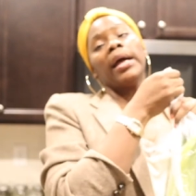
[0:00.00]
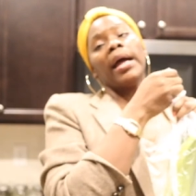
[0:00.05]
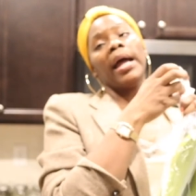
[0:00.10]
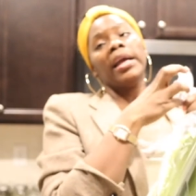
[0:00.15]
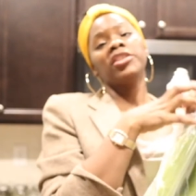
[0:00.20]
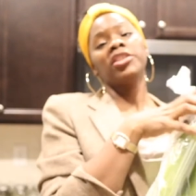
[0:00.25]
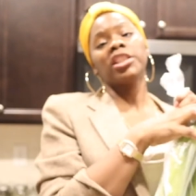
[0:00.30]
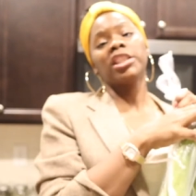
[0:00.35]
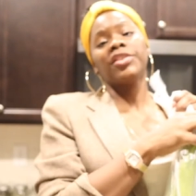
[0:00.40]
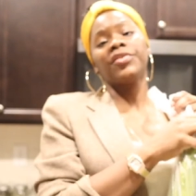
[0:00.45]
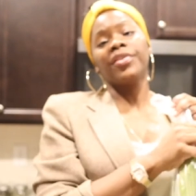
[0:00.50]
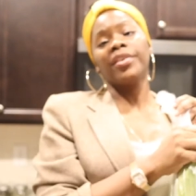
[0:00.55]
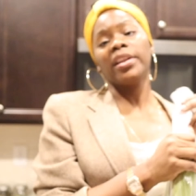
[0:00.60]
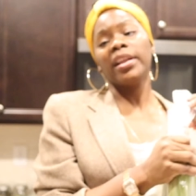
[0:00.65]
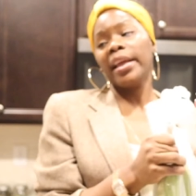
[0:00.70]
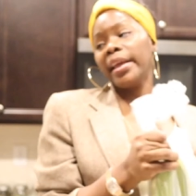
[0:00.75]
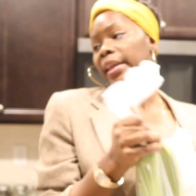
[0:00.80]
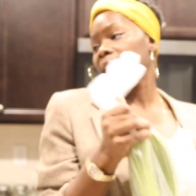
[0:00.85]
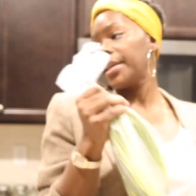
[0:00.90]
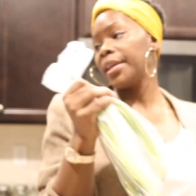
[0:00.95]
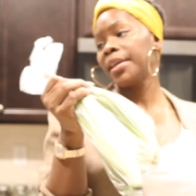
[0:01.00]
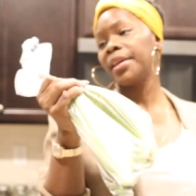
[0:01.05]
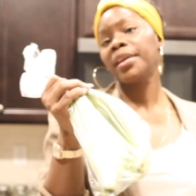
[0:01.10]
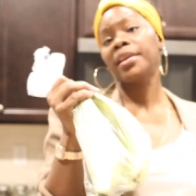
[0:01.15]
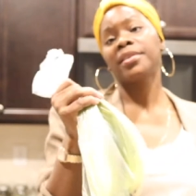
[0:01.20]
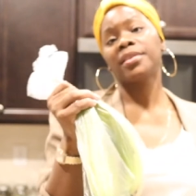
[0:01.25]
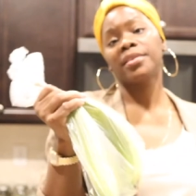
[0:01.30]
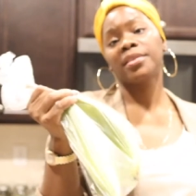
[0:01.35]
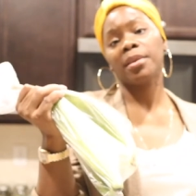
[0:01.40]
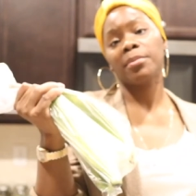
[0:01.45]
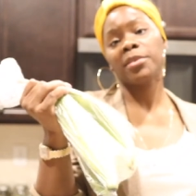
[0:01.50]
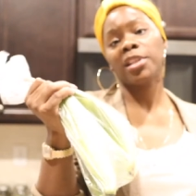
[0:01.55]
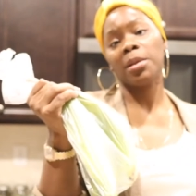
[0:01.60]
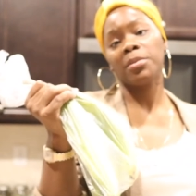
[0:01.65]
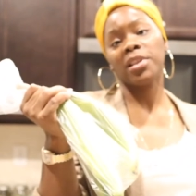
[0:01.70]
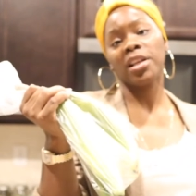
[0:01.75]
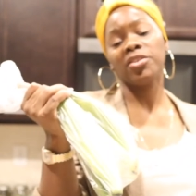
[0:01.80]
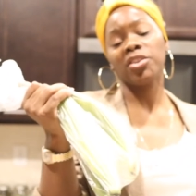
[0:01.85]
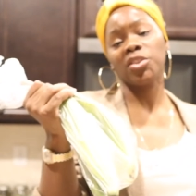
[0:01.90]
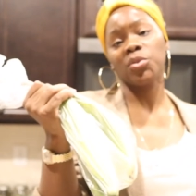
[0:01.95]
I just feel like
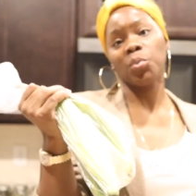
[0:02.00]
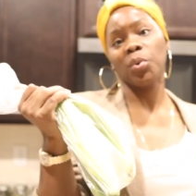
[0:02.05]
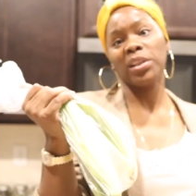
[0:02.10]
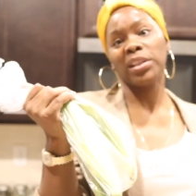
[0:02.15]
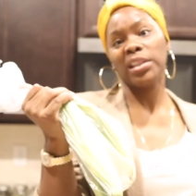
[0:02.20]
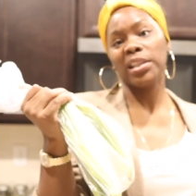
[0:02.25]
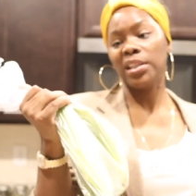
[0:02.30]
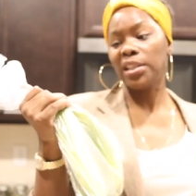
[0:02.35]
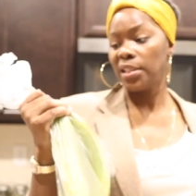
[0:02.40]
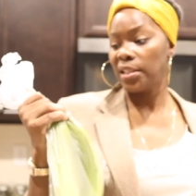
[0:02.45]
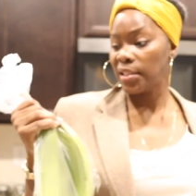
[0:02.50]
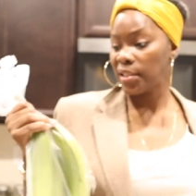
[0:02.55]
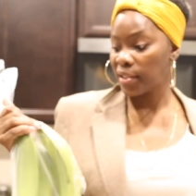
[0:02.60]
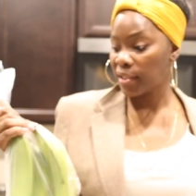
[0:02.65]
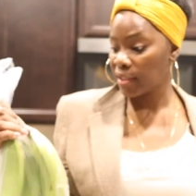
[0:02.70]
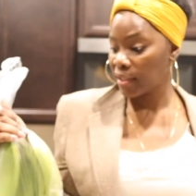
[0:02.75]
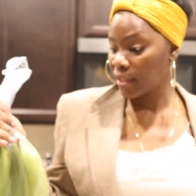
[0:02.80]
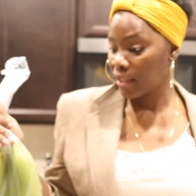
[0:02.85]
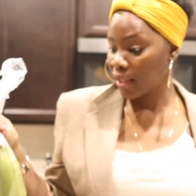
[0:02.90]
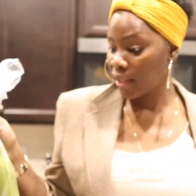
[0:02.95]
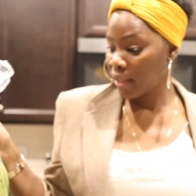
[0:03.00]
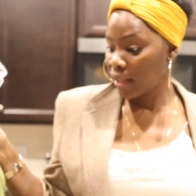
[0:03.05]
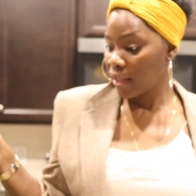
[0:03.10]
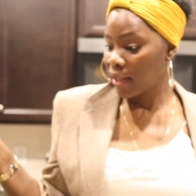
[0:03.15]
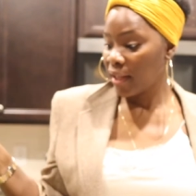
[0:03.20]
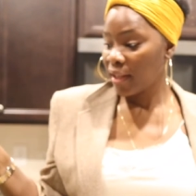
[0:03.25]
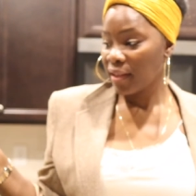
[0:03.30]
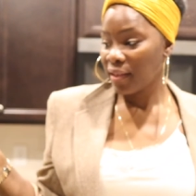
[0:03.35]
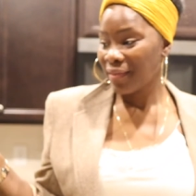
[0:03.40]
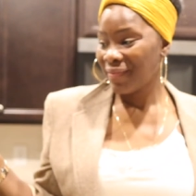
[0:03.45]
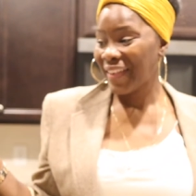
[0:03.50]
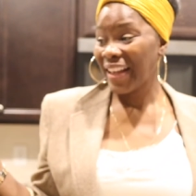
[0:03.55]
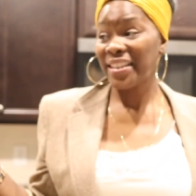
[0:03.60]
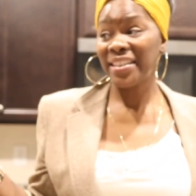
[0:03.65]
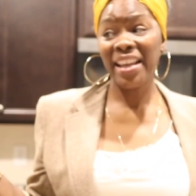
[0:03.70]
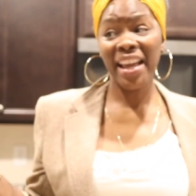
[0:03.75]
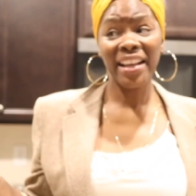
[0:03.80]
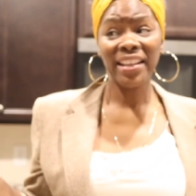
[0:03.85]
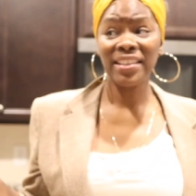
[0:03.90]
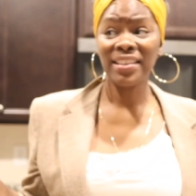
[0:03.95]
sometimes I just want these. They
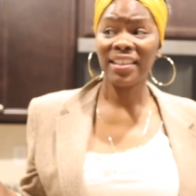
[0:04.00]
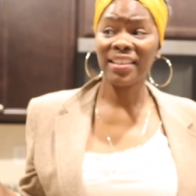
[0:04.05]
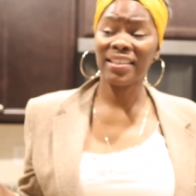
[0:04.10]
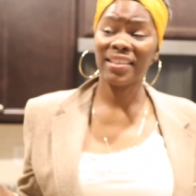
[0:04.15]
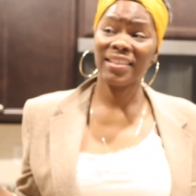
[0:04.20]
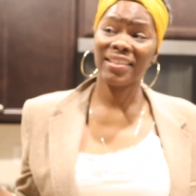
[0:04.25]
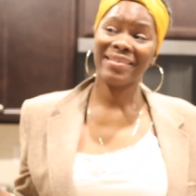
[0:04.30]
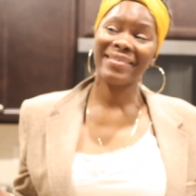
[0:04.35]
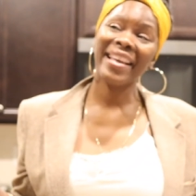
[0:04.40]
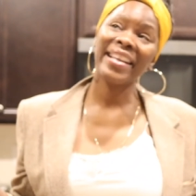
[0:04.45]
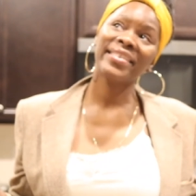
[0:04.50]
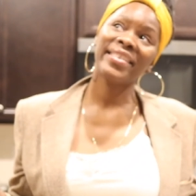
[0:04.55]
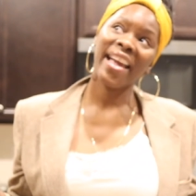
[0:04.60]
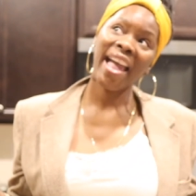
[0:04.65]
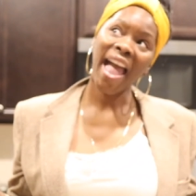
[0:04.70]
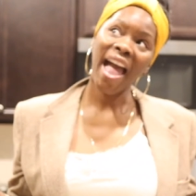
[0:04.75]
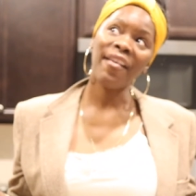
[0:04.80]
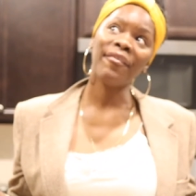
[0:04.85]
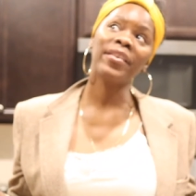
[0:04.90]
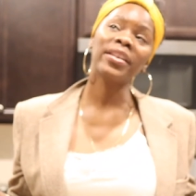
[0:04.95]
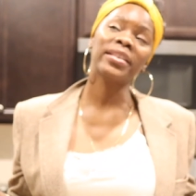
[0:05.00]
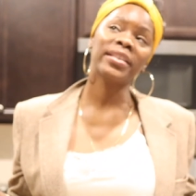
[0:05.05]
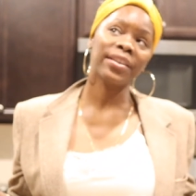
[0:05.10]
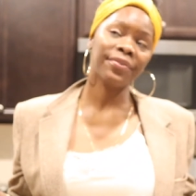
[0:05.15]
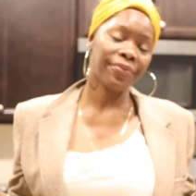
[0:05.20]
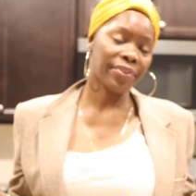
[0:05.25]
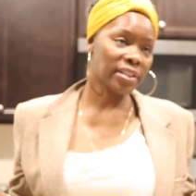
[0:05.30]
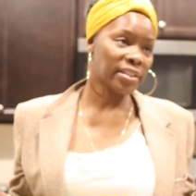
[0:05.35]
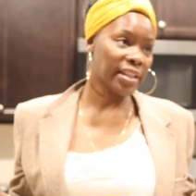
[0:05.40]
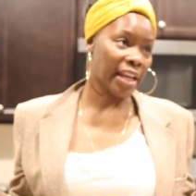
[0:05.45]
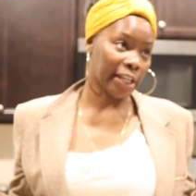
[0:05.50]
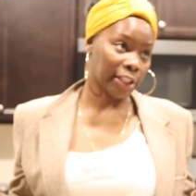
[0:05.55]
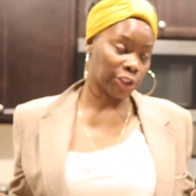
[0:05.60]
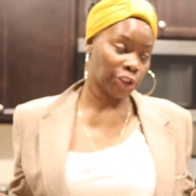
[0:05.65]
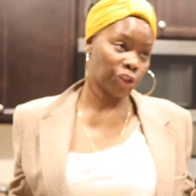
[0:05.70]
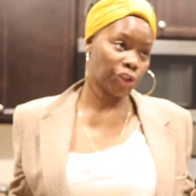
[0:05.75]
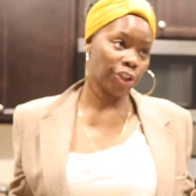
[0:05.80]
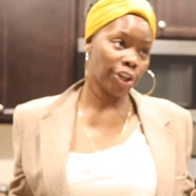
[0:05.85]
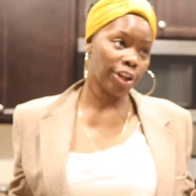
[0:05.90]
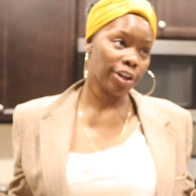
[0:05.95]
taste, they have a different
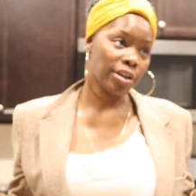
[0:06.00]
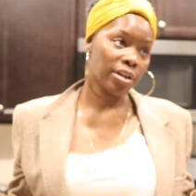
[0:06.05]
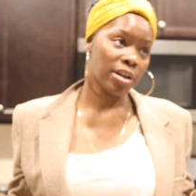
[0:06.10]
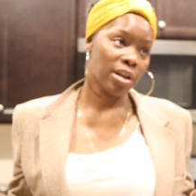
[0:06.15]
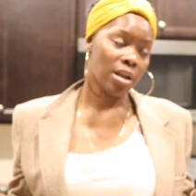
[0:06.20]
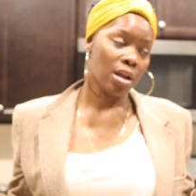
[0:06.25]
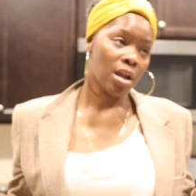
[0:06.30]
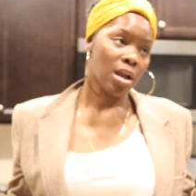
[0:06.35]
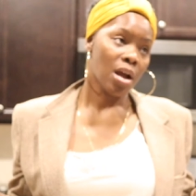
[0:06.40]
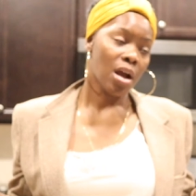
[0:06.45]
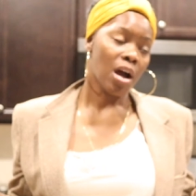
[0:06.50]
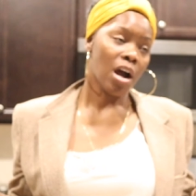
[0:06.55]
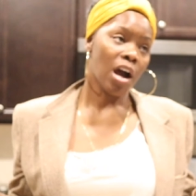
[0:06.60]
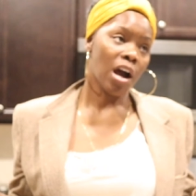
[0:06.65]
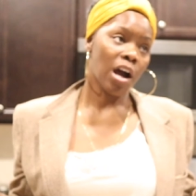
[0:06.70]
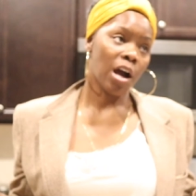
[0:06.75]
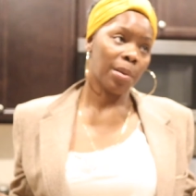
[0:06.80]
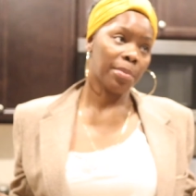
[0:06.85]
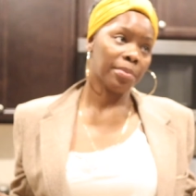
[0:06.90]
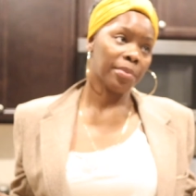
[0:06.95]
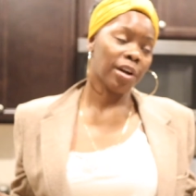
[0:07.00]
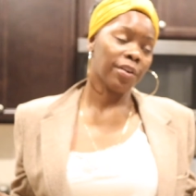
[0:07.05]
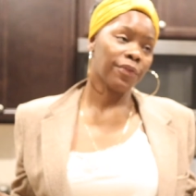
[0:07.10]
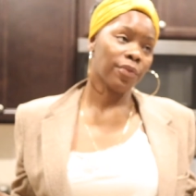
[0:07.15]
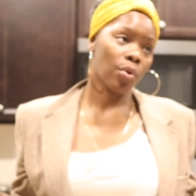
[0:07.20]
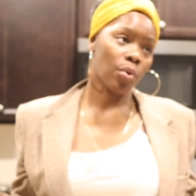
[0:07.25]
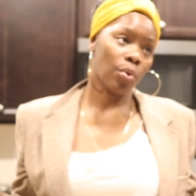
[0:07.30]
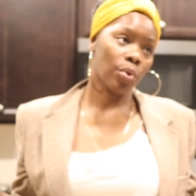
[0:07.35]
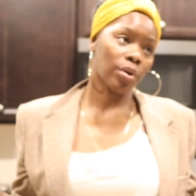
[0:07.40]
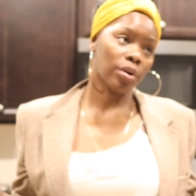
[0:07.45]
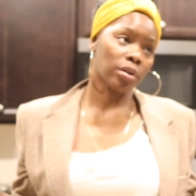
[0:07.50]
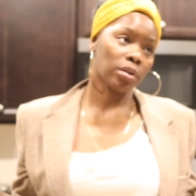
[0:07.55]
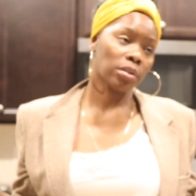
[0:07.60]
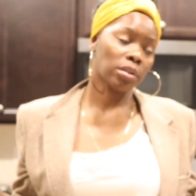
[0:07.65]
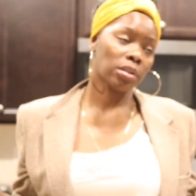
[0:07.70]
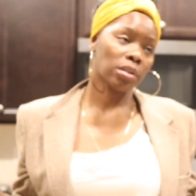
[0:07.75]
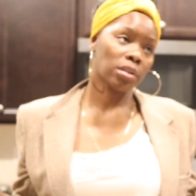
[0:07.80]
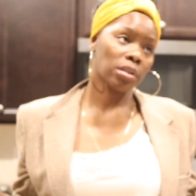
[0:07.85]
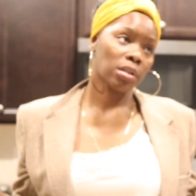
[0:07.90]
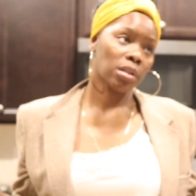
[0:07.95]
texture, um, of course.
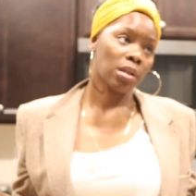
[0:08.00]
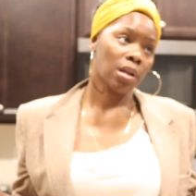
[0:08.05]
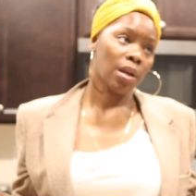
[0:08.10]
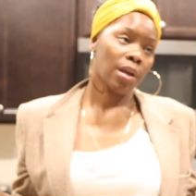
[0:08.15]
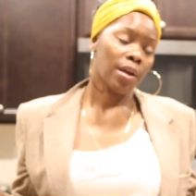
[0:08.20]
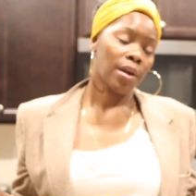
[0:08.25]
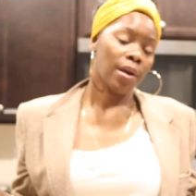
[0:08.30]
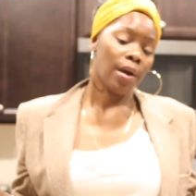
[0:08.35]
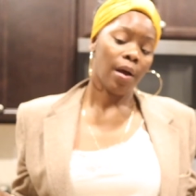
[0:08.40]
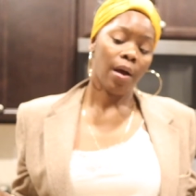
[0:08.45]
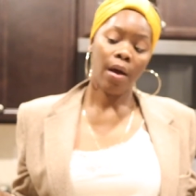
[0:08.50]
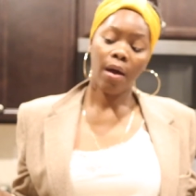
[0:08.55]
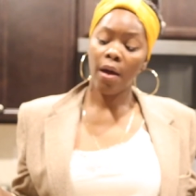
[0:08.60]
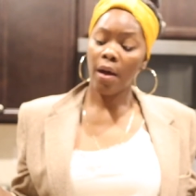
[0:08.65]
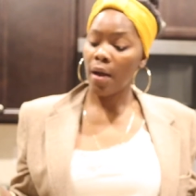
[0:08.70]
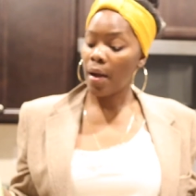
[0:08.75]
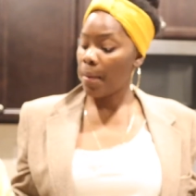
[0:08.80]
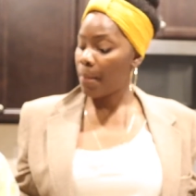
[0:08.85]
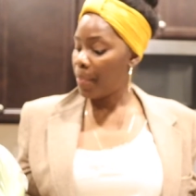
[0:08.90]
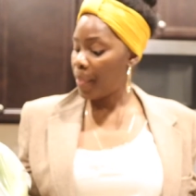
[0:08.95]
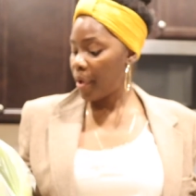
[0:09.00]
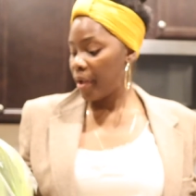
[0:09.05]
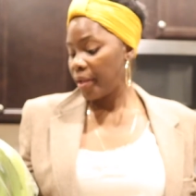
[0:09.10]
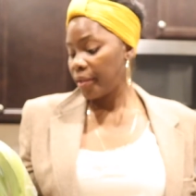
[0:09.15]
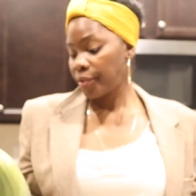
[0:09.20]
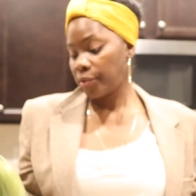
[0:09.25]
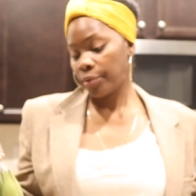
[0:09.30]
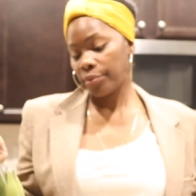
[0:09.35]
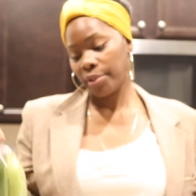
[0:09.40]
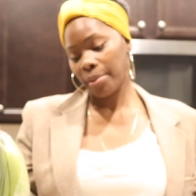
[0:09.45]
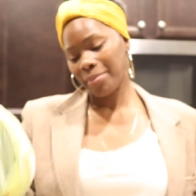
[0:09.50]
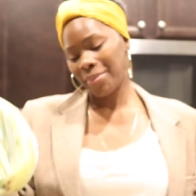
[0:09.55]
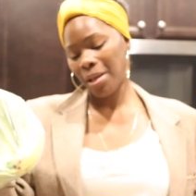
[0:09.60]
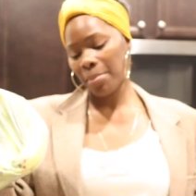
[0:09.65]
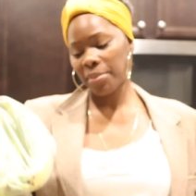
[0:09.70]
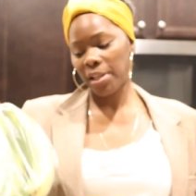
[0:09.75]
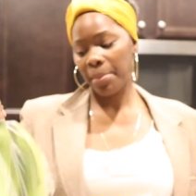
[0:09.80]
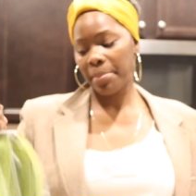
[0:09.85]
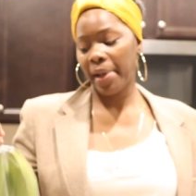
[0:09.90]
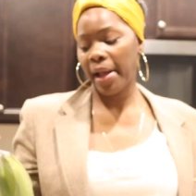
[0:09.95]
Uh, but, so
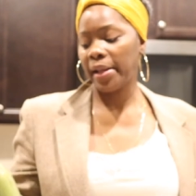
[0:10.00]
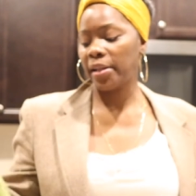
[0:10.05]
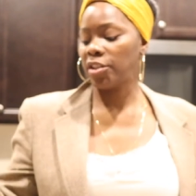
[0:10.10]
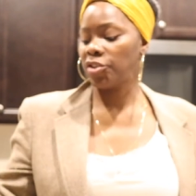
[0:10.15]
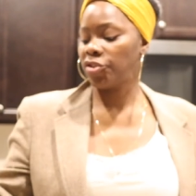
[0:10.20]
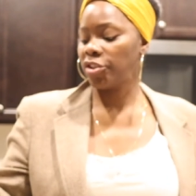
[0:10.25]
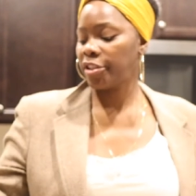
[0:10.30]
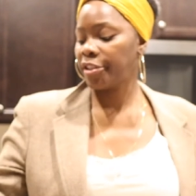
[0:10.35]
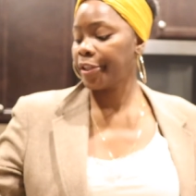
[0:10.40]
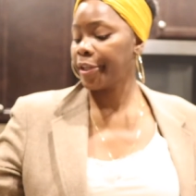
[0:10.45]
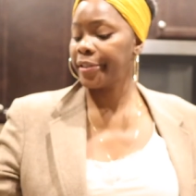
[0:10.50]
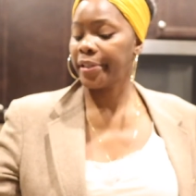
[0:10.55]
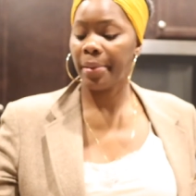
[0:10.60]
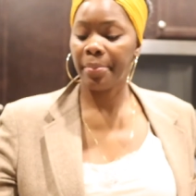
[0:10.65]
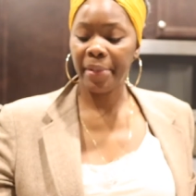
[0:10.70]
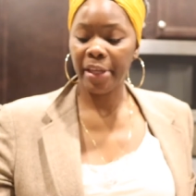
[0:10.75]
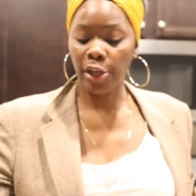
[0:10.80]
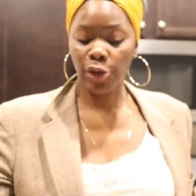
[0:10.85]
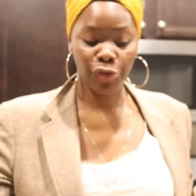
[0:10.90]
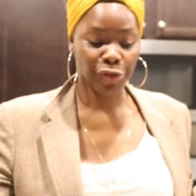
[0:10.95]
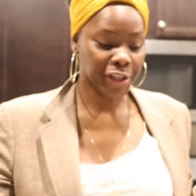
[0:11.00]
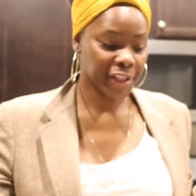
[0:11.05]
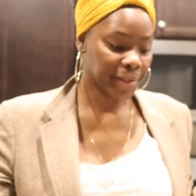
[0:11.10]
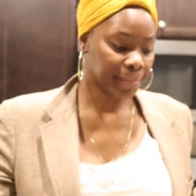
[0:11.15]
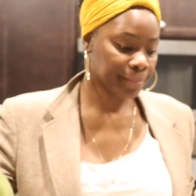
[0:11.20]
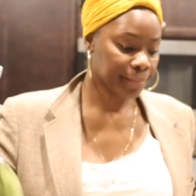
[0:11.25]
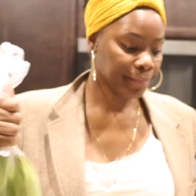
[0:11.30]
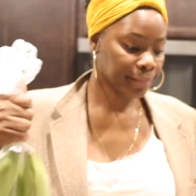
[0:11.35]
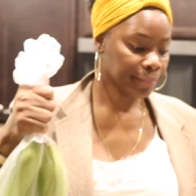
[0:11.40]
sometimes I buy this just because I'm being greedy.